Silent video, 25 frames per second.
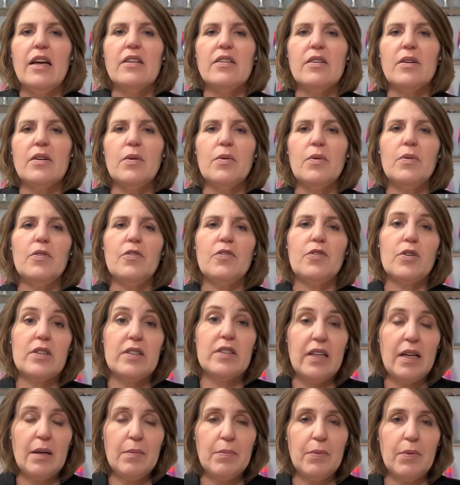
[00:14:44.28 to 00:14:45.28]
So, for
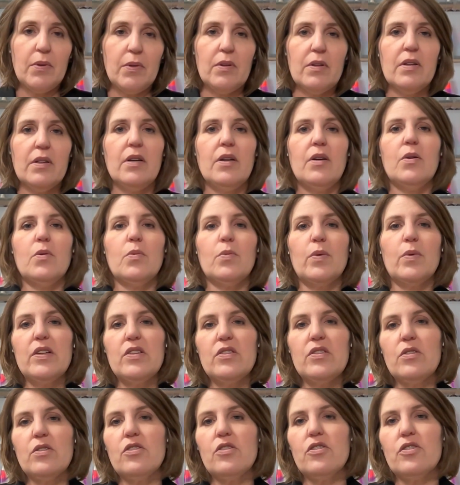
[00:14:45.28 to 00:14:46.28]
example,
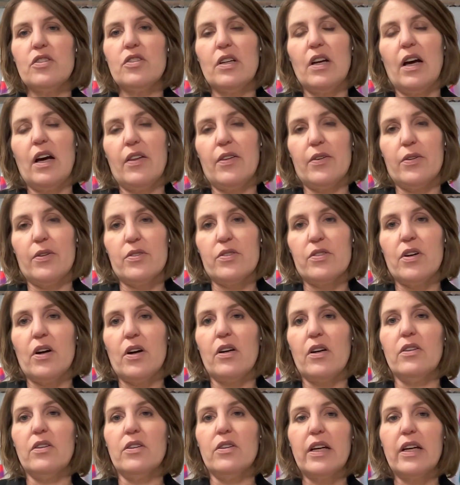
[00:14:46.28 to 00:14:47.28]
researchers and others
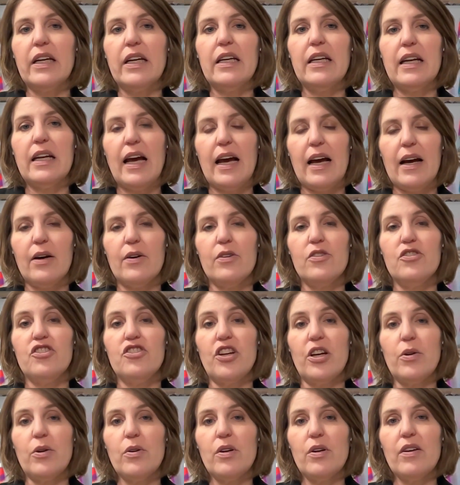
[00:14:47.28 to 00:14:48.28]
are looking at how
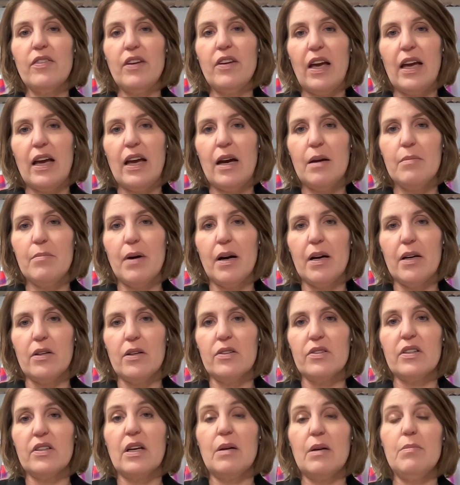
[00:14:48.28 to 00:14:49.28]
generative AI
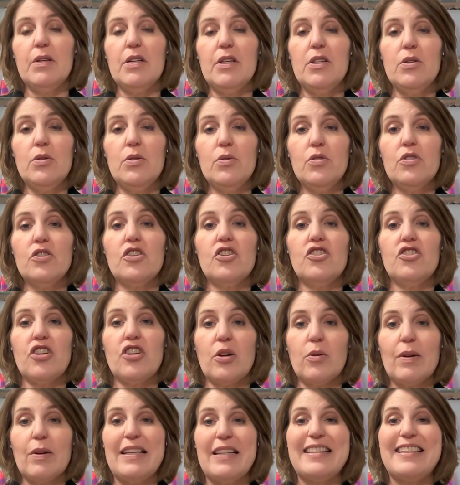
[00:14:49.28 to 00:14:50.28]
models can be used to
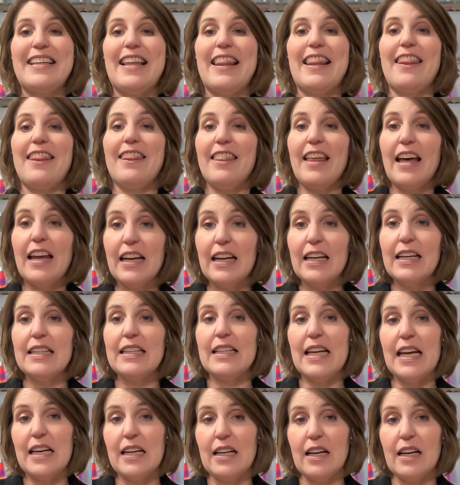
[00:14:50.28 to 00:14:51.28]
generate synthetic
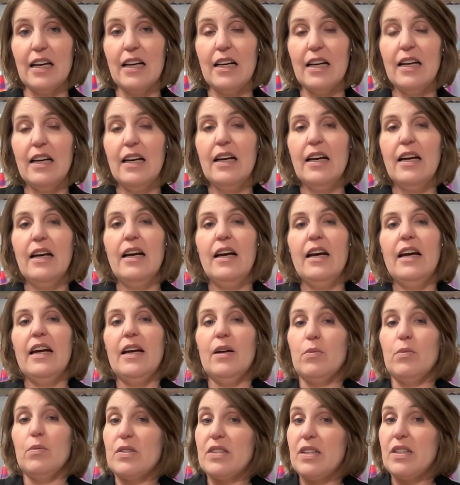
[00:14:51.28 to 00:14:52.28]
data
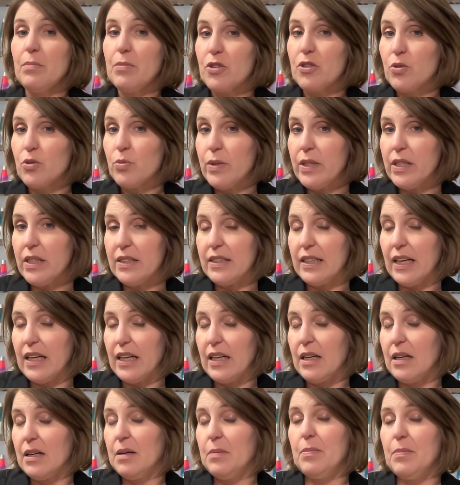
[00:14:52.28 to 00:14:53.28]
It resembles real
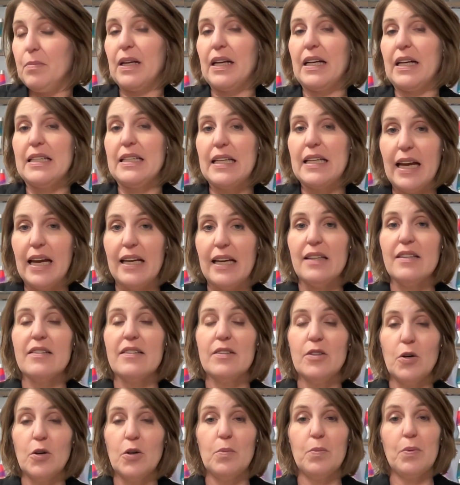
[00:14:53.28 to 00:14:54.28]
data, but it
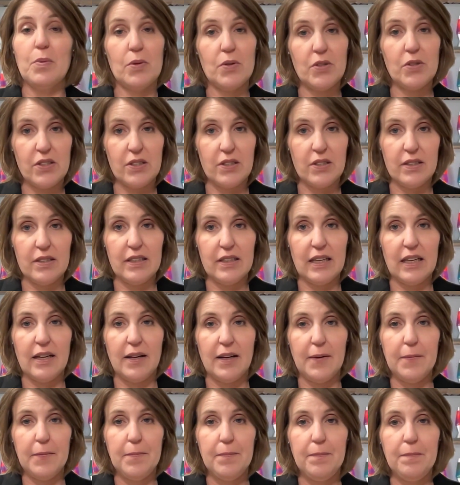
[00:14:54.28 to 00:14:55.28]
contains no personal
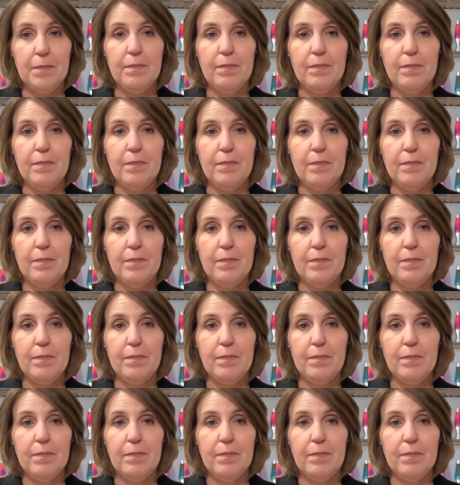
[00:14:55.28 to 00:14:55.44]
data.